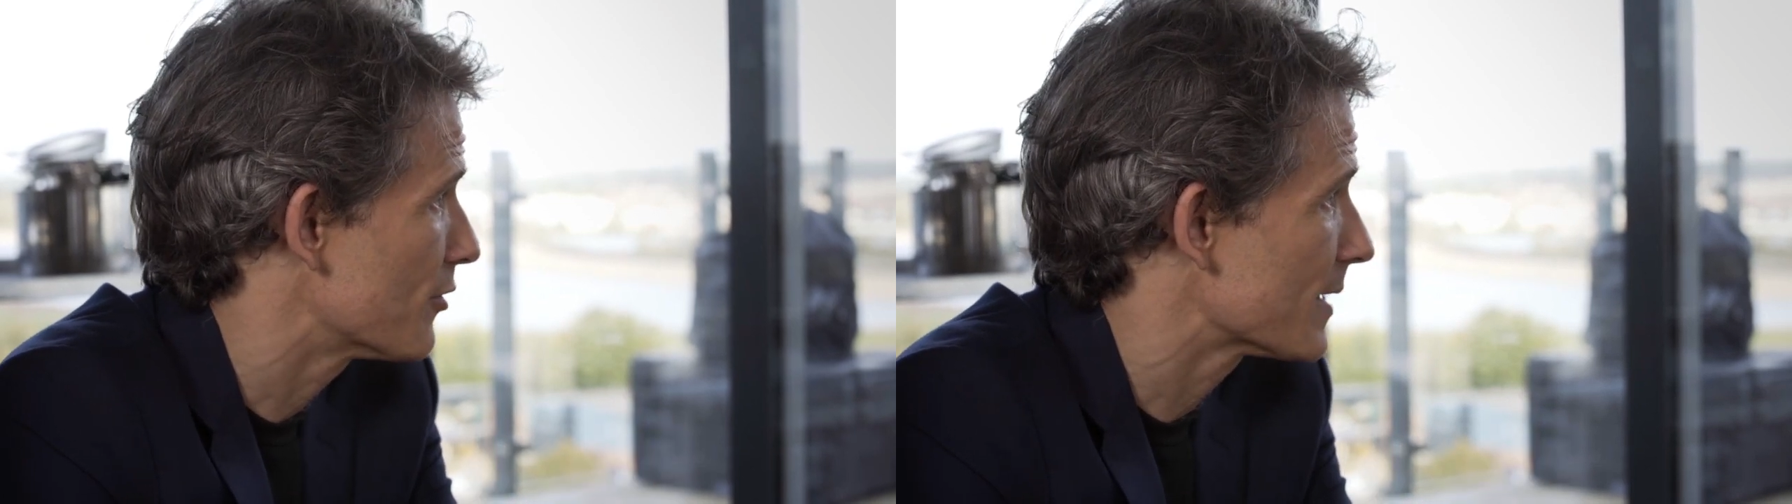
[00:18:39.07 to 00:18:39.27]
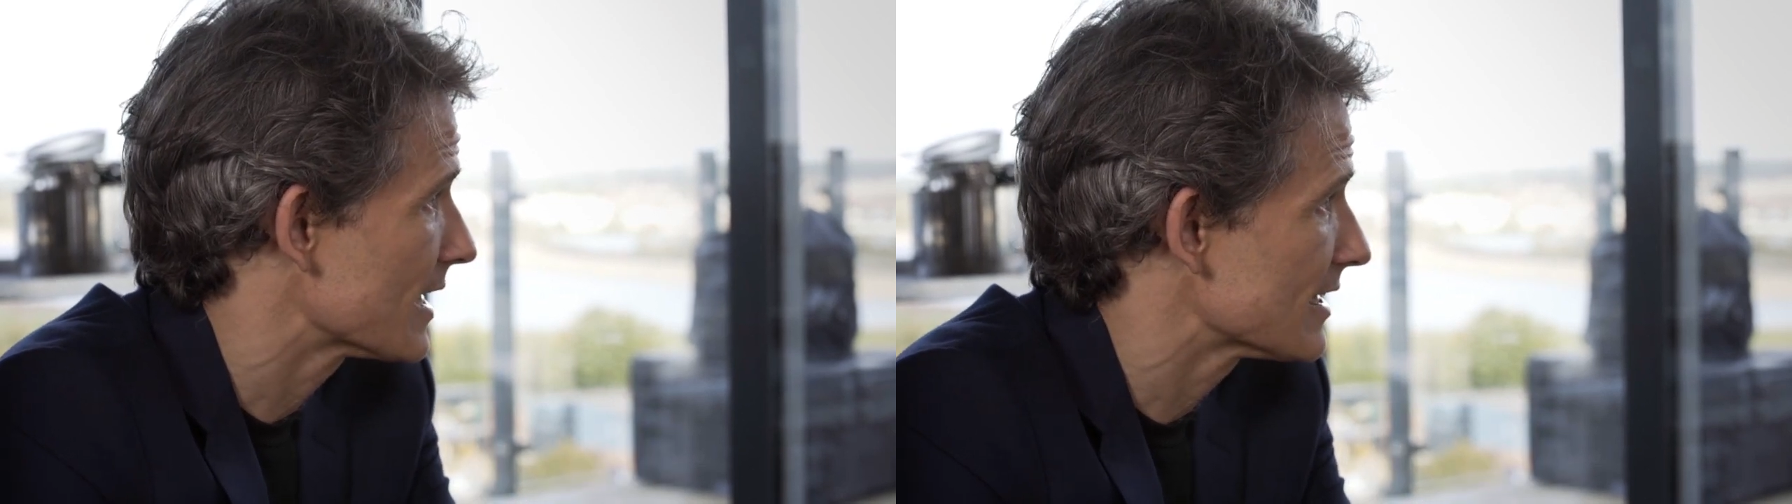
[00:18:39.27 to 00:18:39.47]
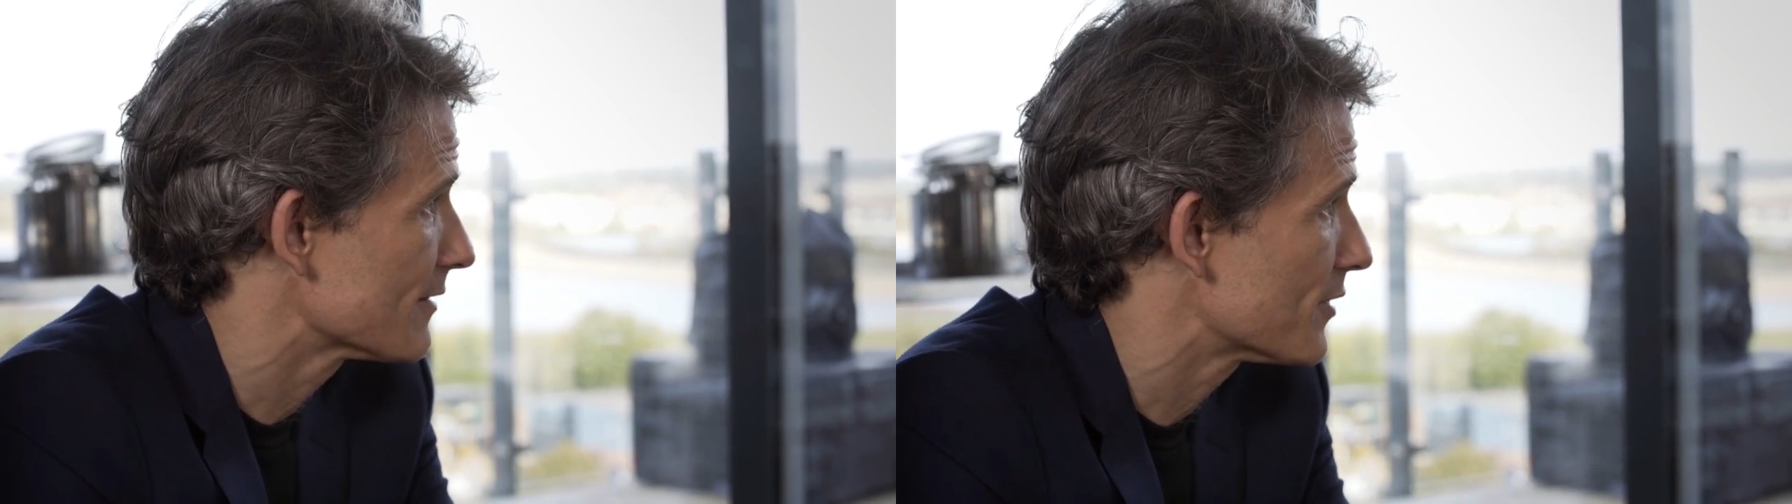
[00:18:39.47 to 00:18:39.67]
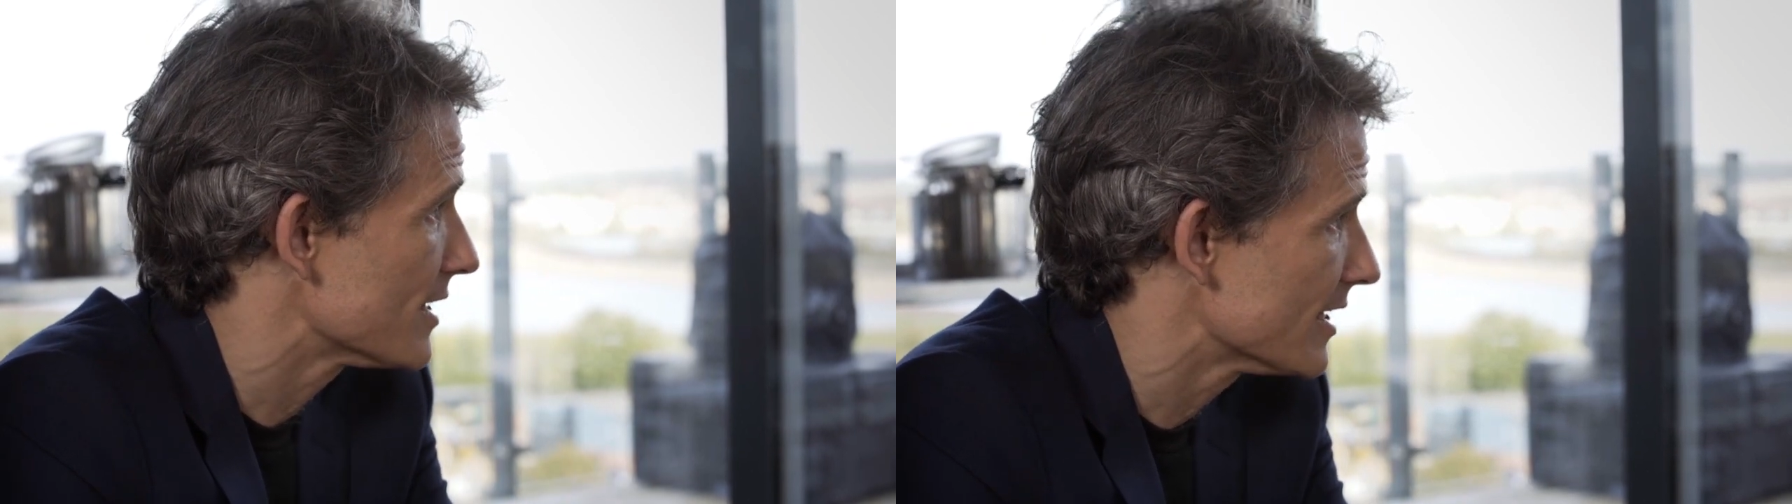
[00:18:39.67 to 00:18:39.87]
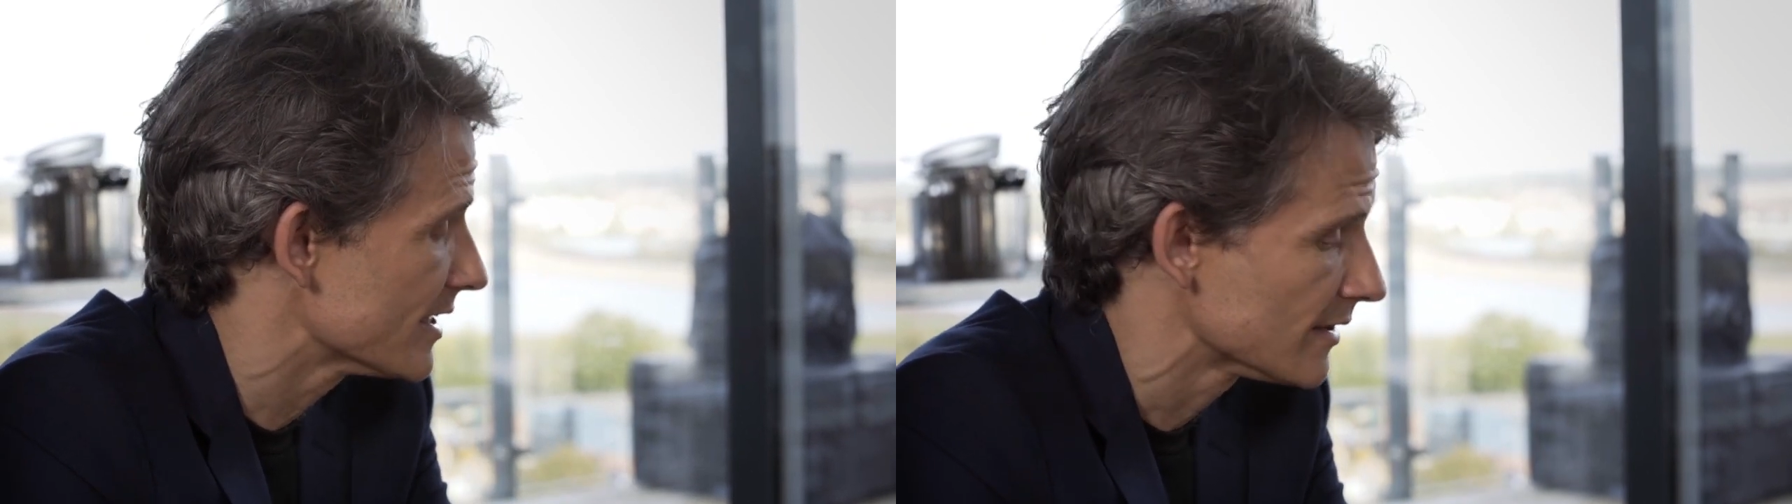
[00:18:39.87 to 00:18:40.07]
the beginning of the
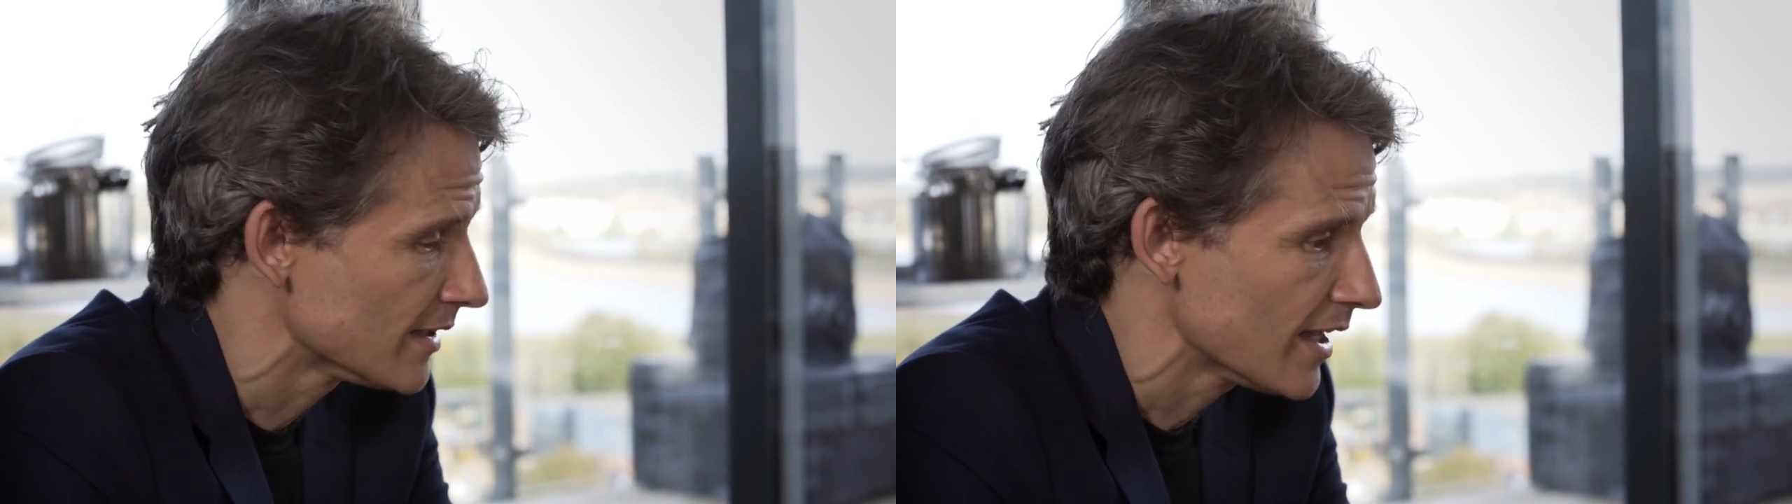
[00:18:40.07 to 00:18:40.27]
year.